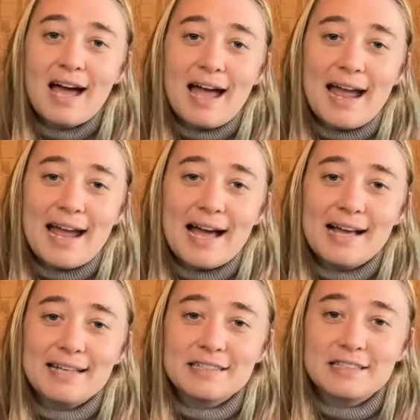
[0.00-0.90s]

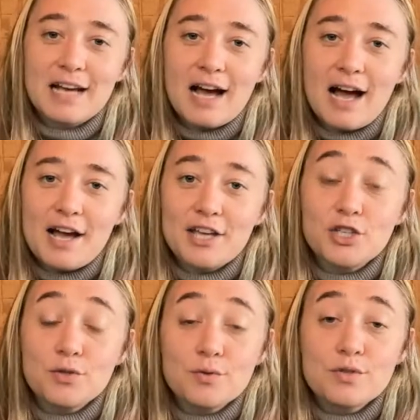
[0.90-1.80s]
And I
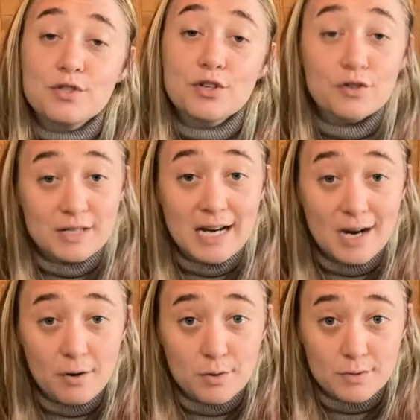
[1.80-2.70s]
used her
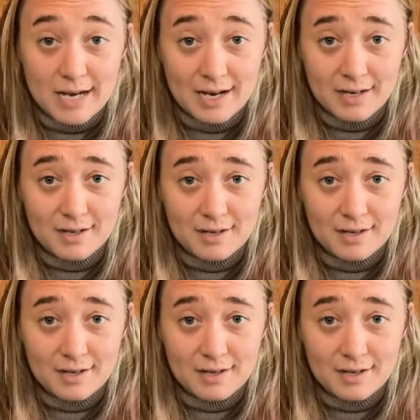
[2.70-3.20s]
tarot deck